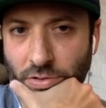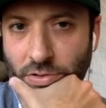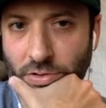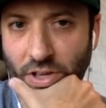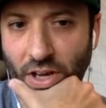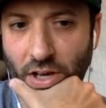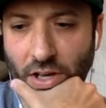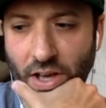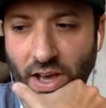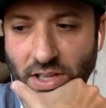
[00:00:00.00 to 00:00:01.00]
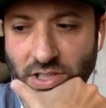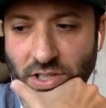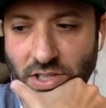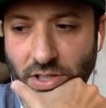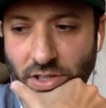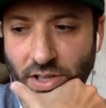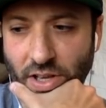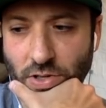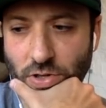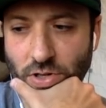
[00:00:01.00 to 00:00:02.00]
Yeah, excellent.
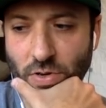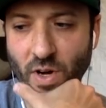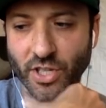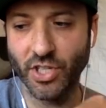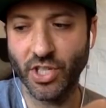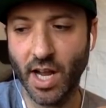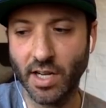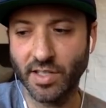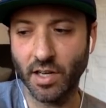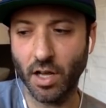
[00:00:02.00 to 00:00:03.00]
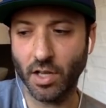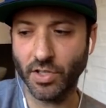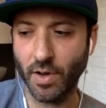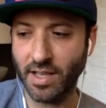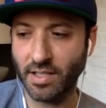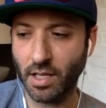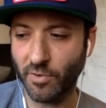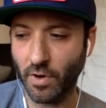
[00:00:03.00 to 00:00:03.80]
Thank you. Good question, Janice. Then also heads up for